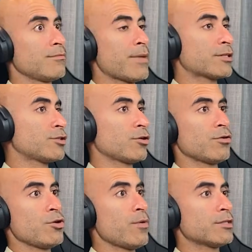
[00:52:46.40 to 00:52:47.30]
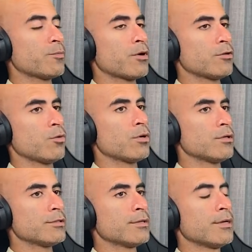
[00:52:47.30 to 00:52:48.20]
Mexico US part of the
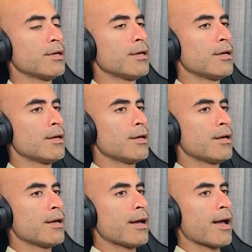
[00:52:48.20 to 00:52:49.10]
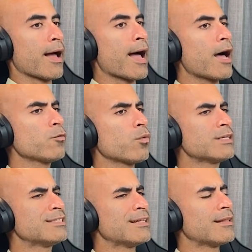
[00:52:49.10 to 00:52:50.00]
world. How
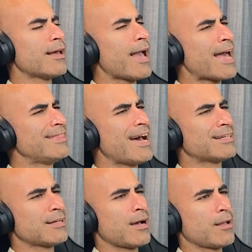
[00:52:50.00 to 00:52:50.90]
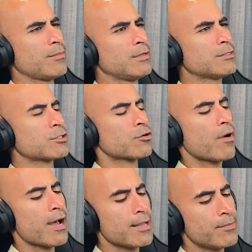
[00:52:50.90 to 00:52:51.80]
was it at that time?
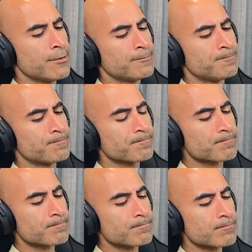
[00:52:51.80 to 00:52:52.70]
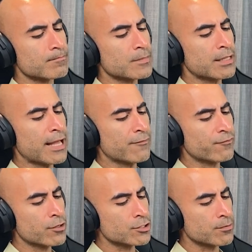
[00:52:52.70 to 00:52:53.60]
Describe that
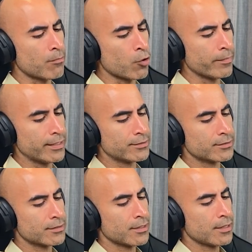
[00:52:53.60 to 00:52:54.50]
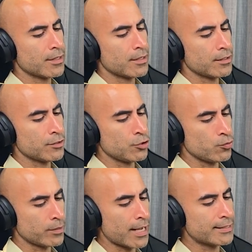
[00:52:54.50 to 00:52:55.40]
first moment you
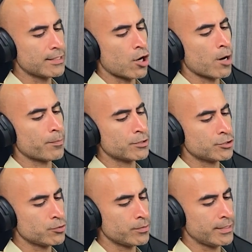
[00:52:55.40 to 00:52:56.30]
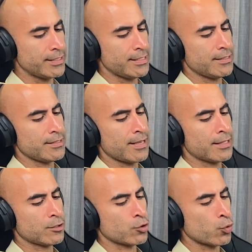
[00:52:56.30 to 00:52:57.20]
got the opportunity
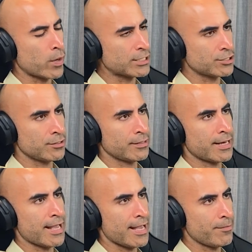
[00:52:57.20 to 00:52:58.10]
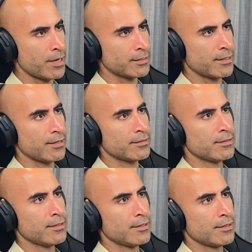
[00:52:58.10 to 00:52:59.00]
and the question that, hey, Martha,
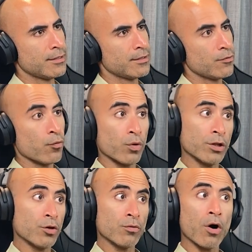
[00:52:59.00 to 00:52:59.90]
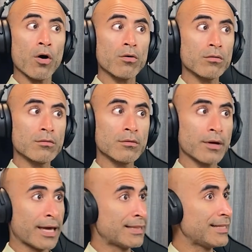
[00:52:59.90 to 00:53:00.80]
will you go
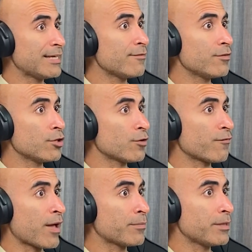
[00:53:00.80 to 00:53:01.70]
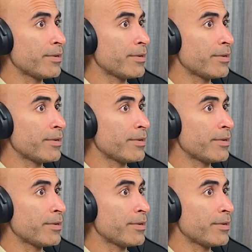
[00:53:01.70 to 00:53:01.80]
and leave your family